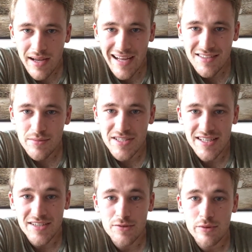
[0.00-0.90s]
Adam is
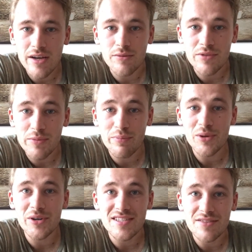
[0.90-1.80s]
in as well. But the
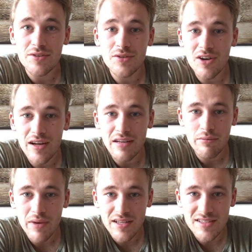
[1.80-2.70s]
boys, have you not got
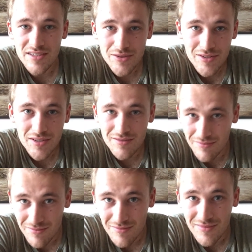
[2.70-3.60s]
anything better to do than
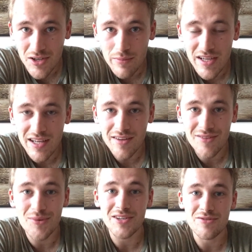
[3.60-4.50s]
come in here
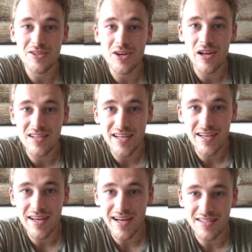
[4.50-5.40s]
while you're on your
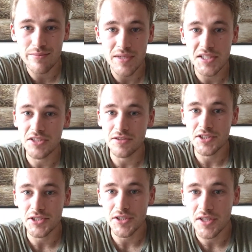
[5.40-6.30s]
holiday? Adam, Misha, and
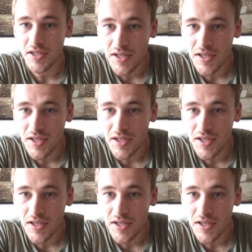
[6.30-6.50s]
Sean.